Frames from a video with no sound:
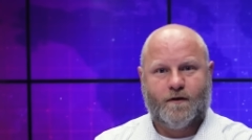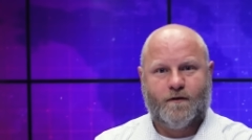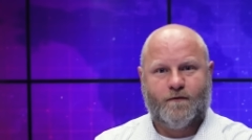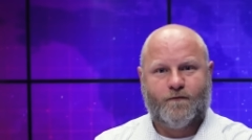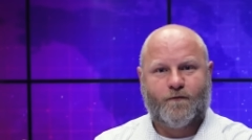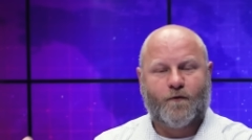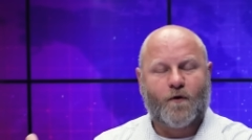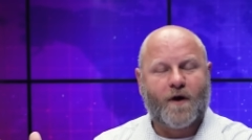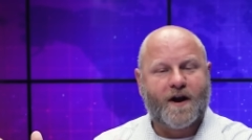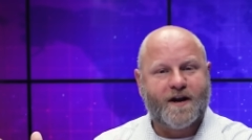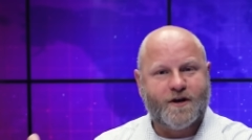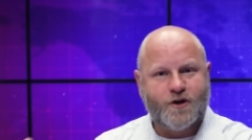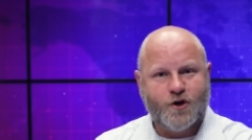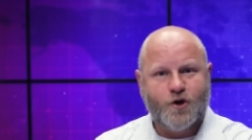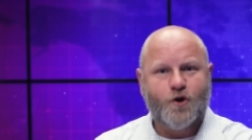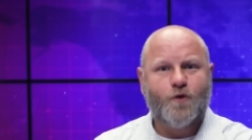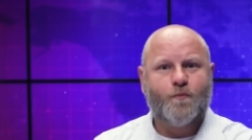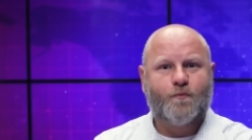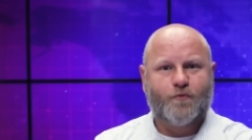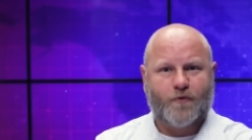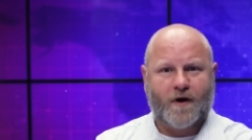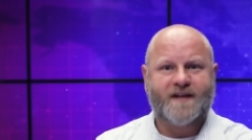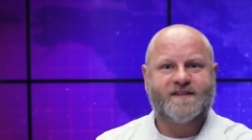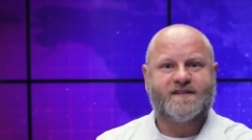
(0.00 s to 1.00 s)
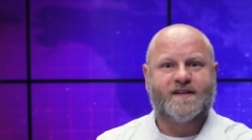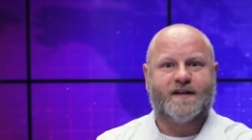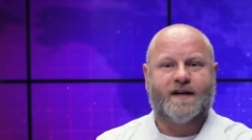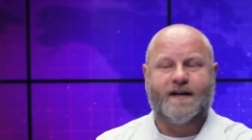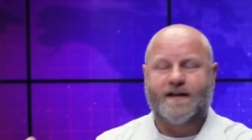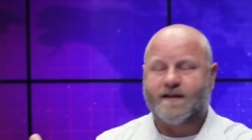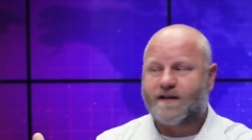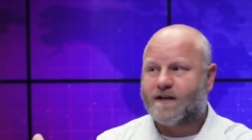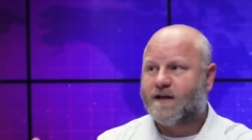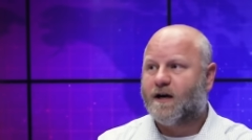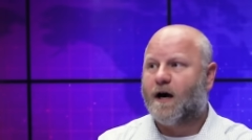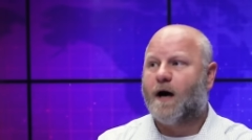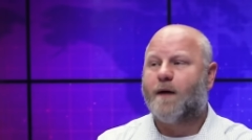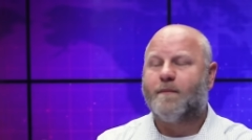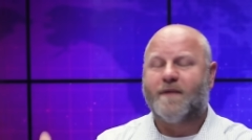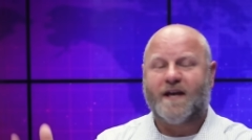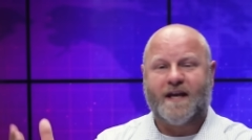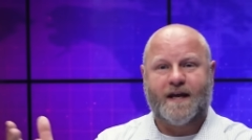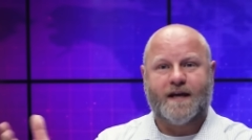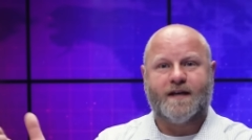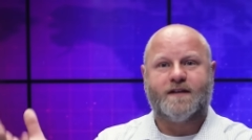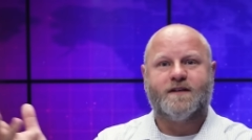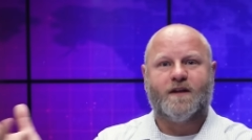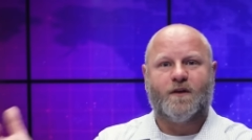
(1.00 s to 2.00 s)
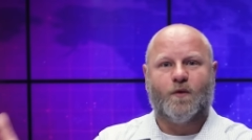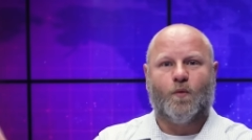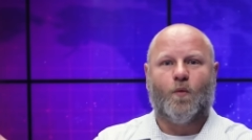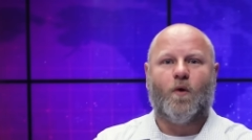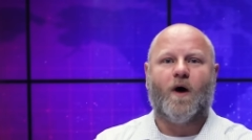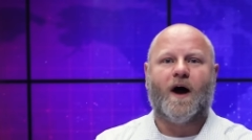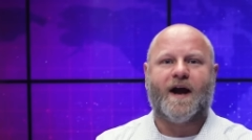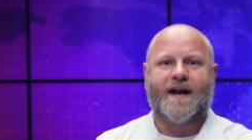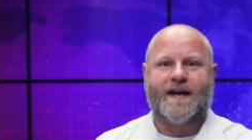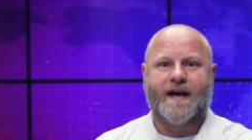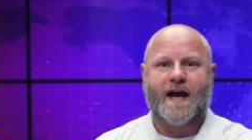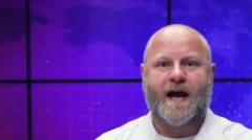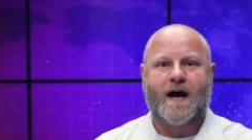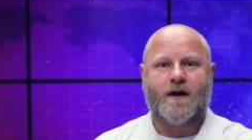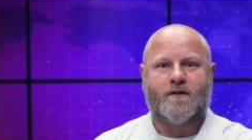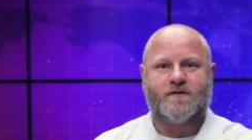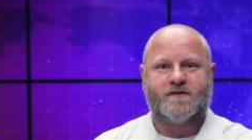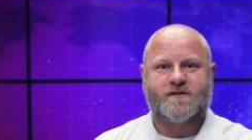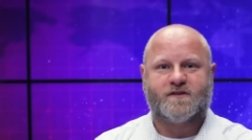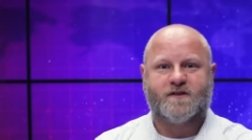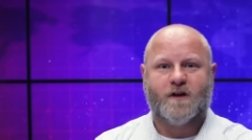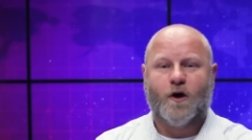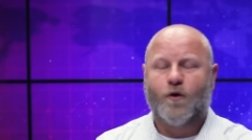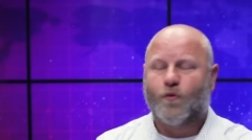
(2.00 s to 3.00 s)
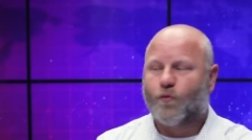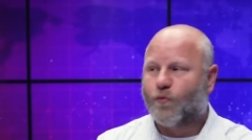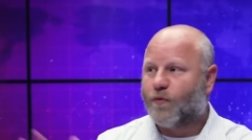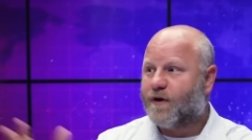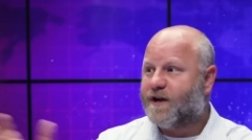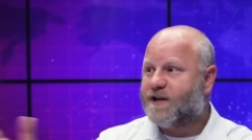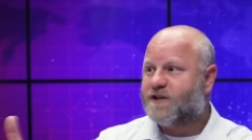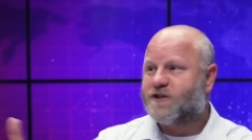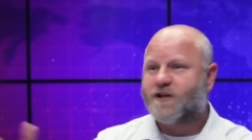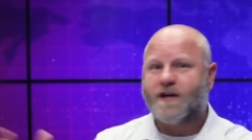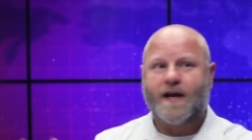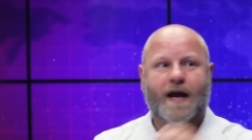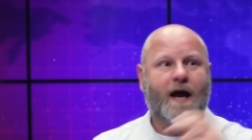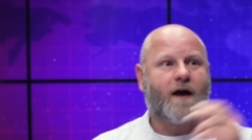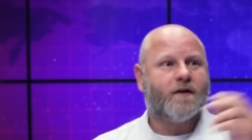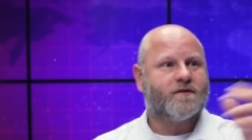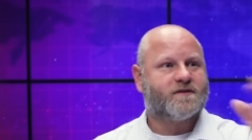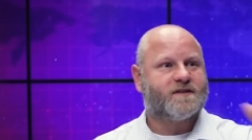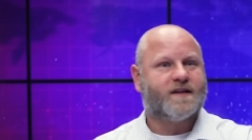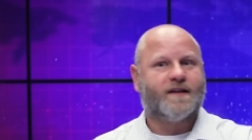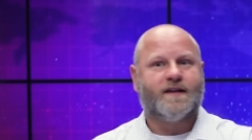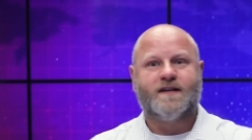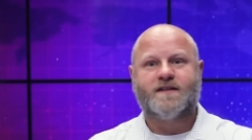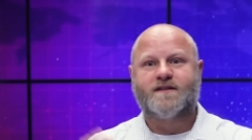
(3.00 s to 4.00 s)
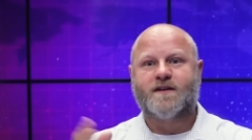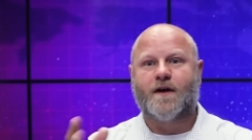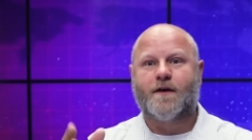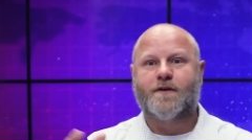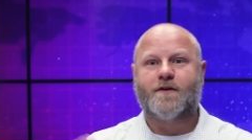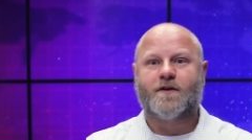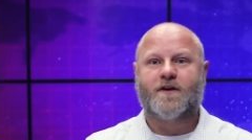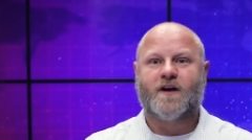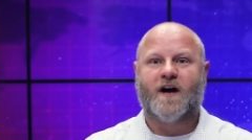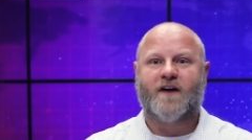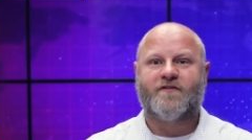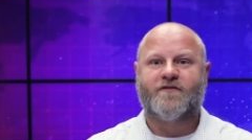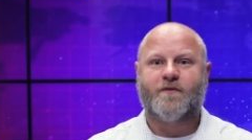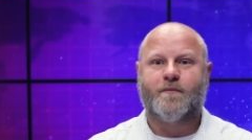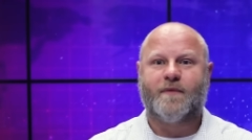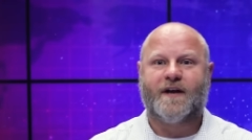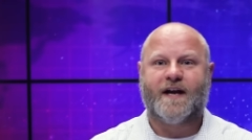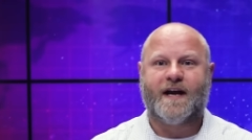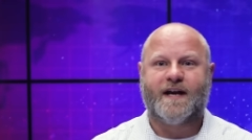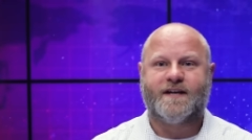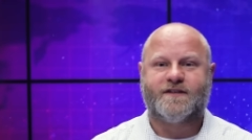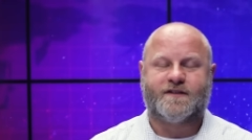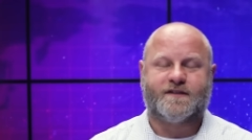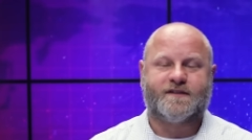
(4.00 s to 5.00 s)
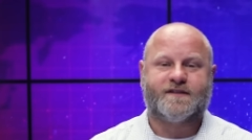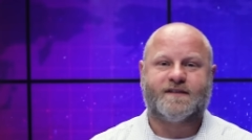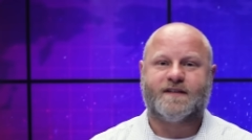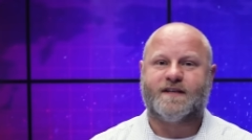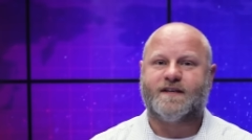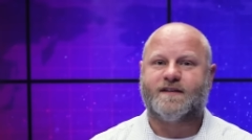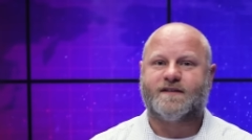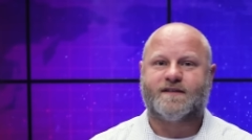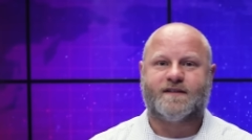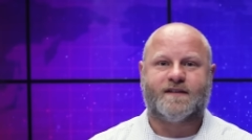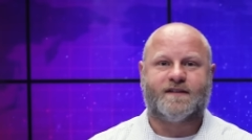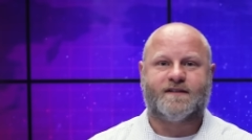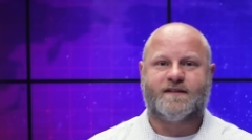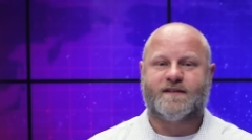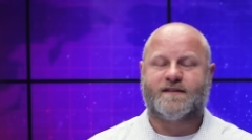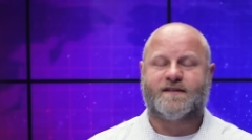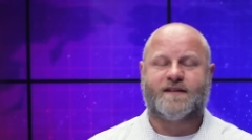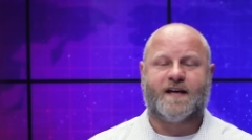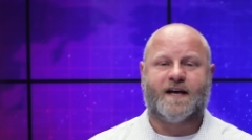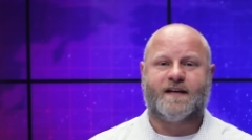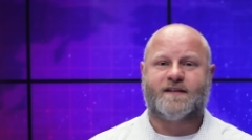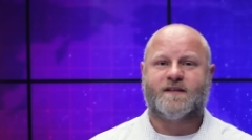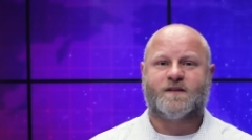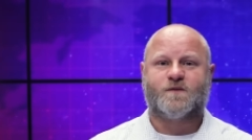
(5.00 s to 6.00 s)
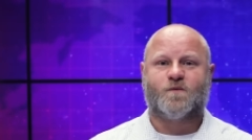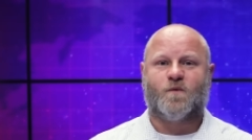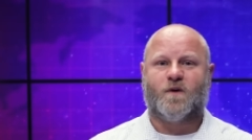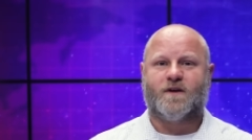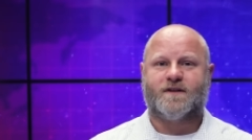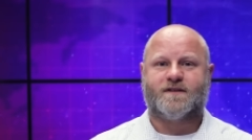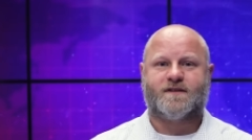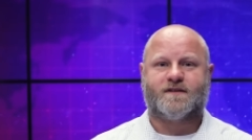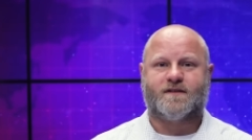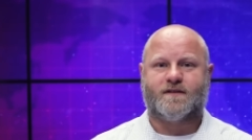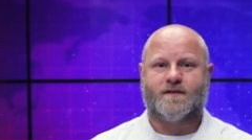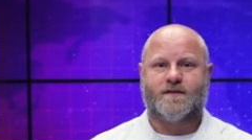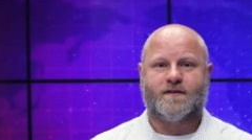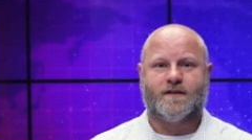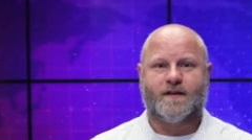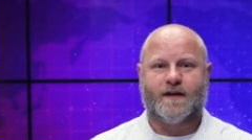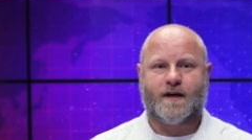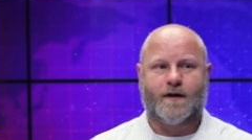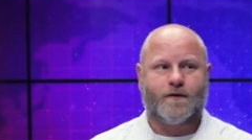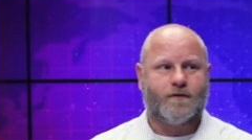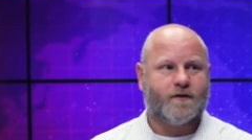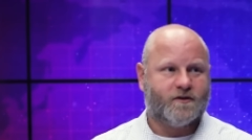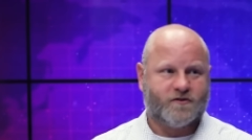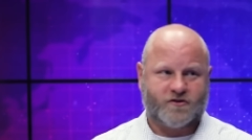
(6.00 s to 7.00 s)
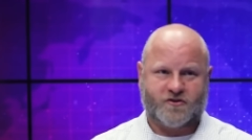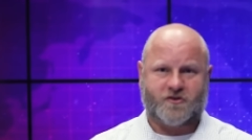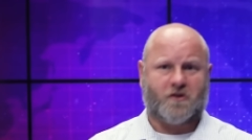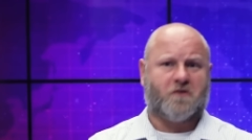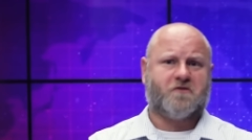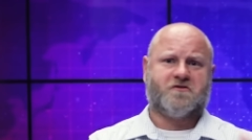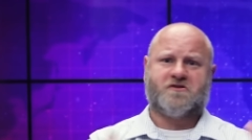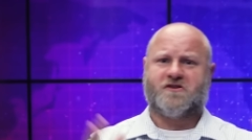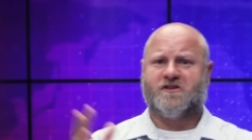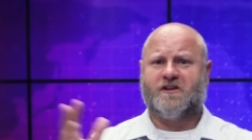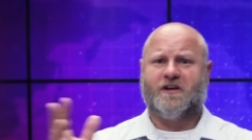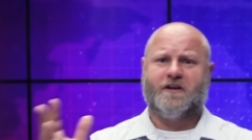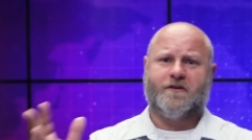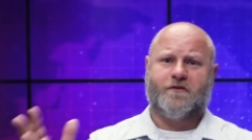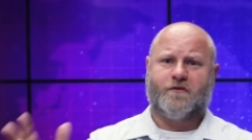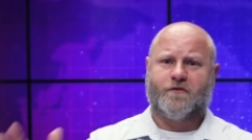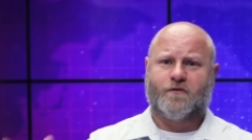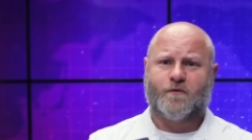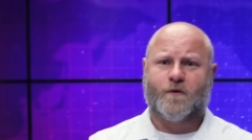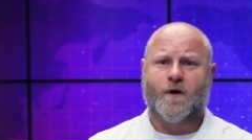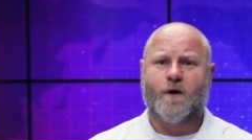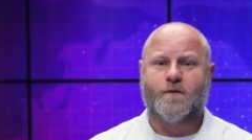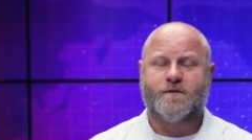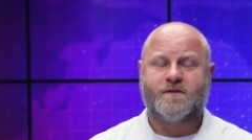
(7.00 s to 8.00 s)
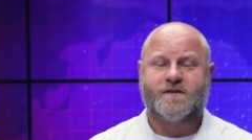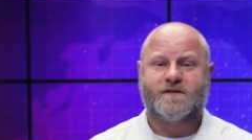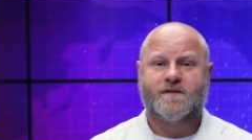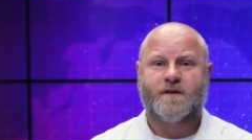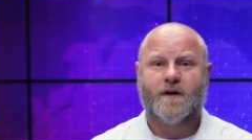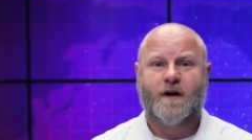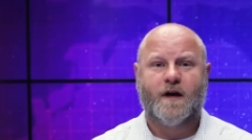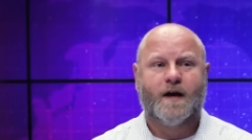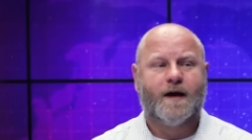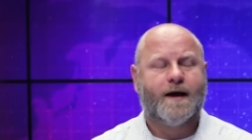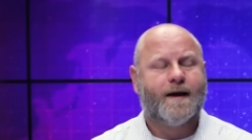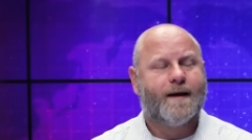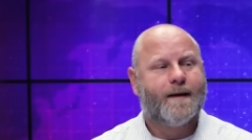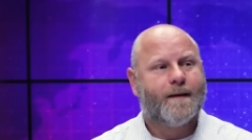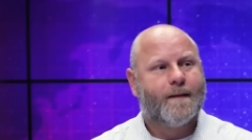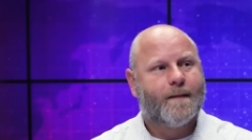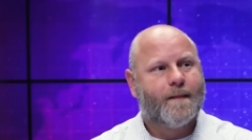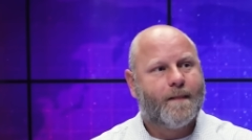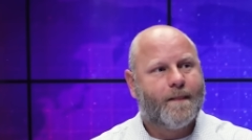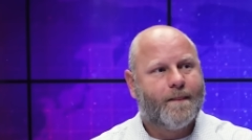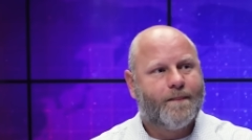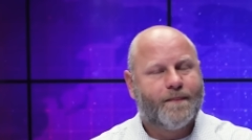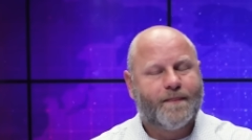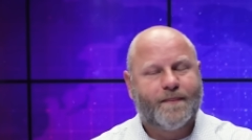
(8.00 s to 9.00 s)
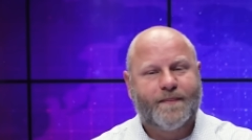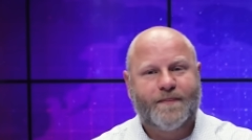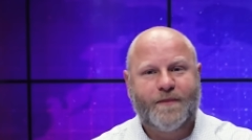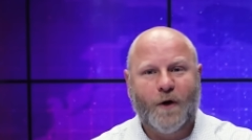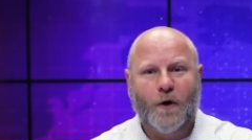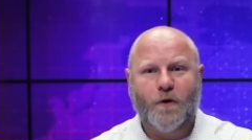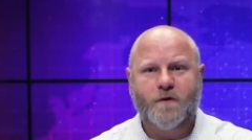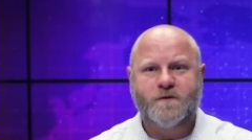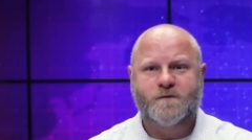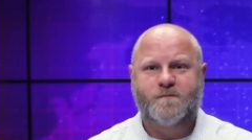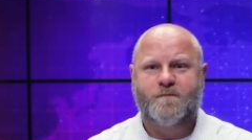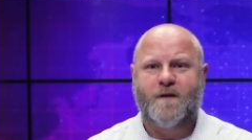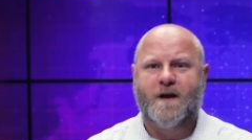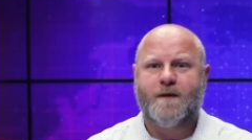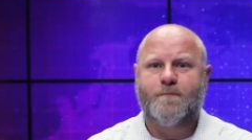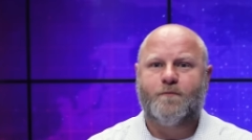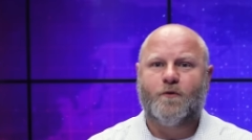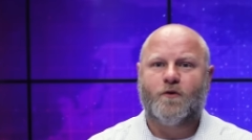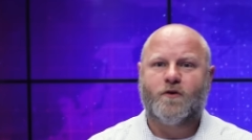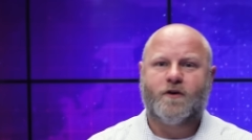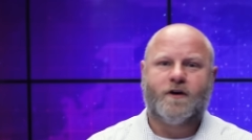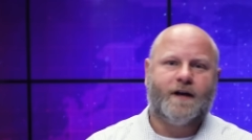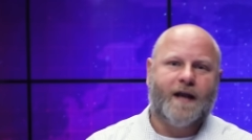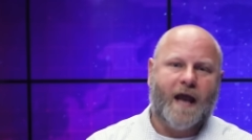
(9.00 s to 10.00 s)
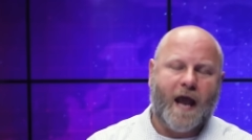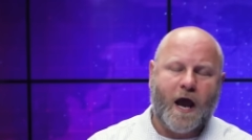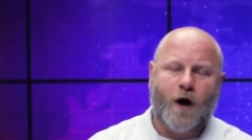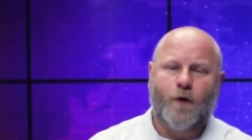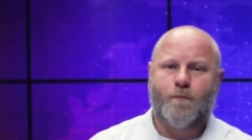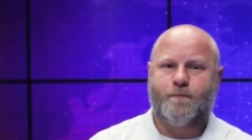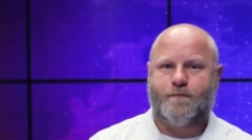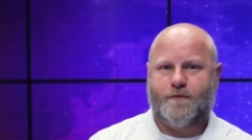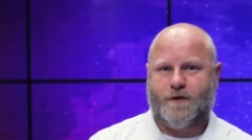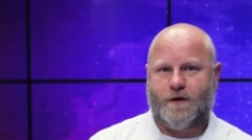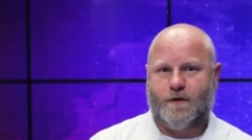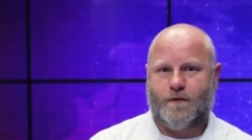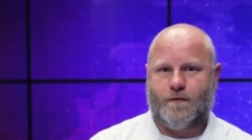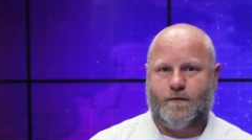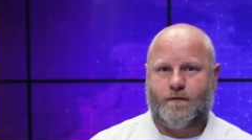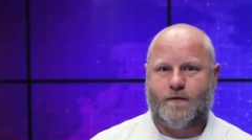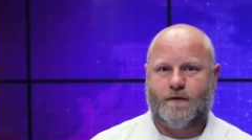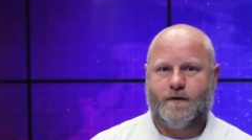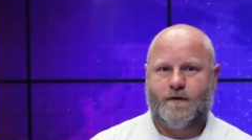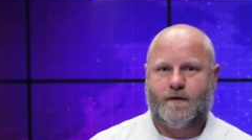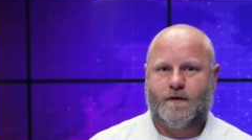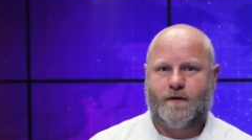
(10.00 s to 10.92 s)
for a new president coming into the White House, reaching out to these other government agencies that DeSantis wants to, you know, start slitting throats. Those people could help you.